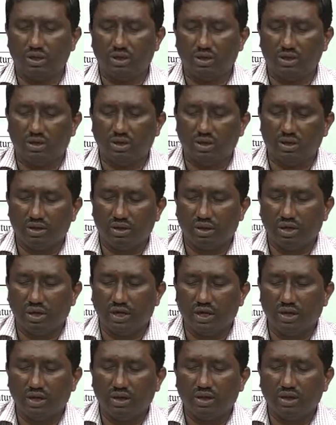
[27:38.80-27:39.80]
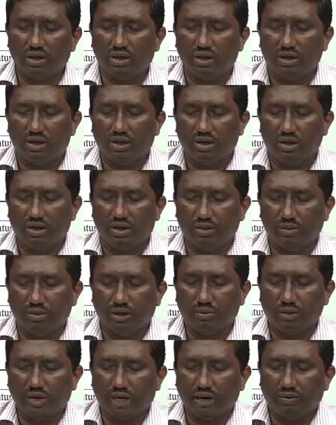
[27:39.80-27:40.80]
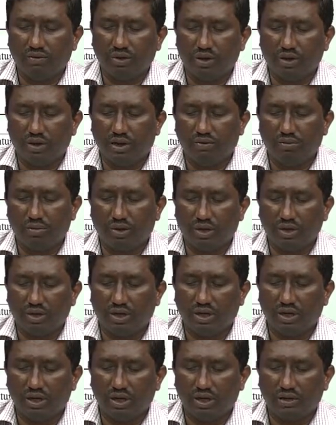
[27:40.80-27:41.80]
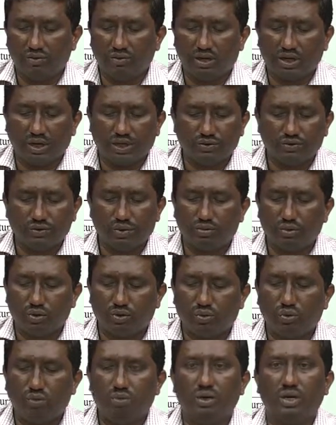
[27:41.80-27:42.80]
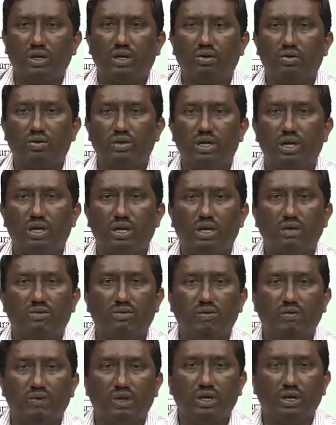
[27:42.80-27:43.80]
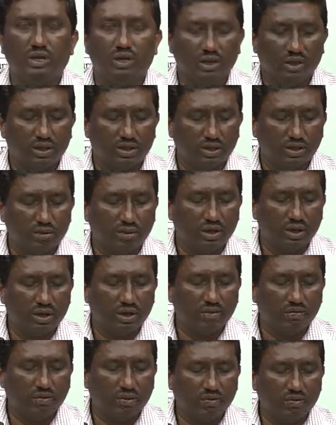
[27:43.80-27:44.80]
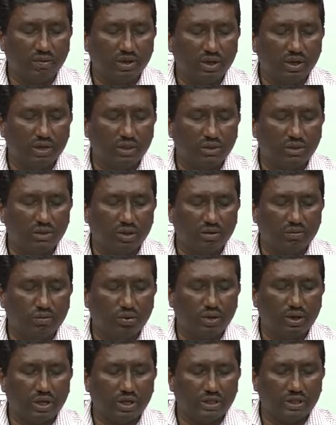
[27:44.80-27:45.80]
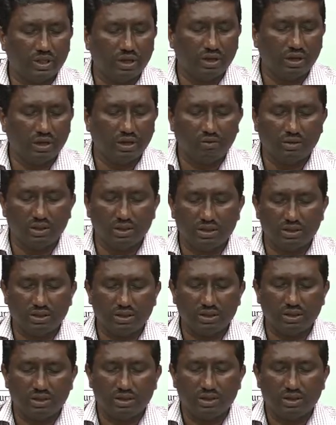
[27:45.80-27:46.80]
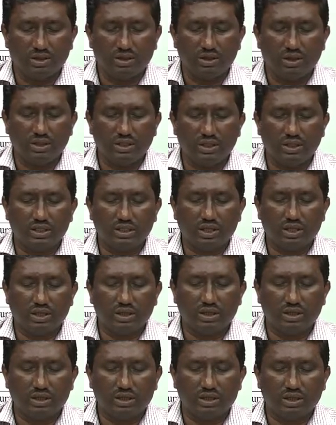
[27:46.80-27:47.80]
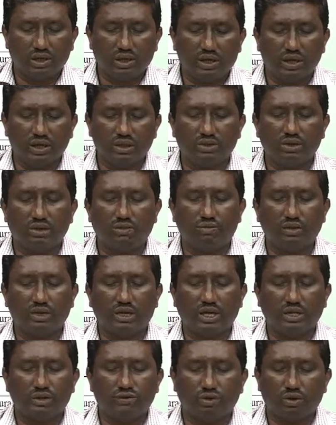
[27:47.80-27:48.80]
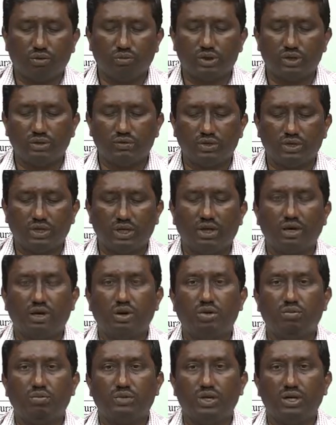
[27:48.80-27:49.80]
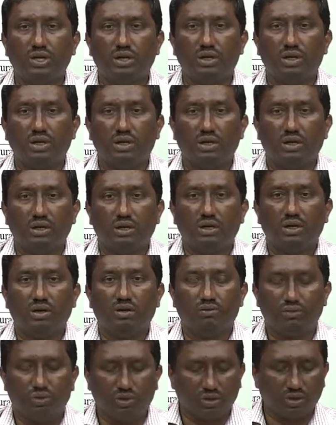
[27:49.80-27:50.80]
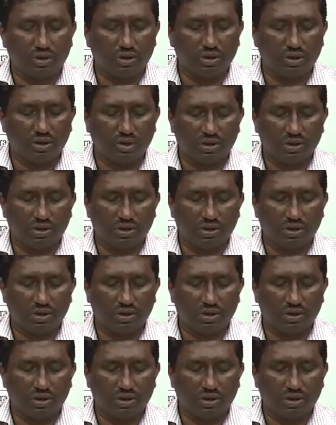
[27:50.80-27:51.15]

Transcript: rating, the megawatt ampere rating of the transformer could be around 350. Similarly, for various voltage levels, these are the ratings of the transformers which are adopted for